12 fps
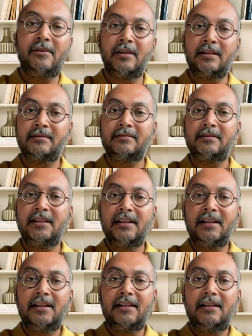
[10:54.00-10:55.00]
have a
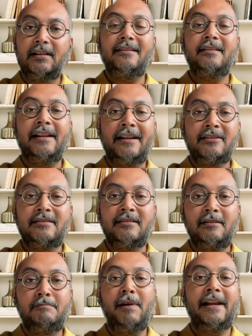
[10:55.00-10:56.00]

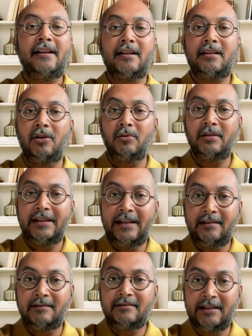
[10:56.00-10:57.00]
international bank account
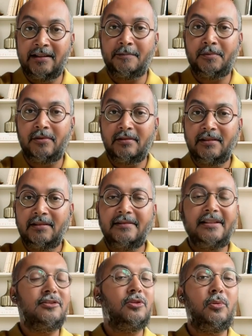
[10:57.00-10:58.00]
in Singapore.
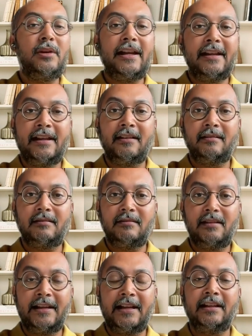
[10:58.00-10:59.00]
There's no way
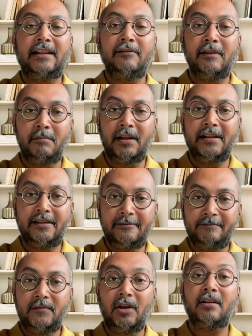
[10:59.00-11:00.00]
I can give him money
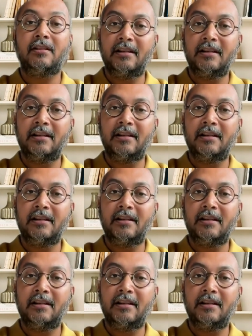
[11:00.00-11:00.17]
or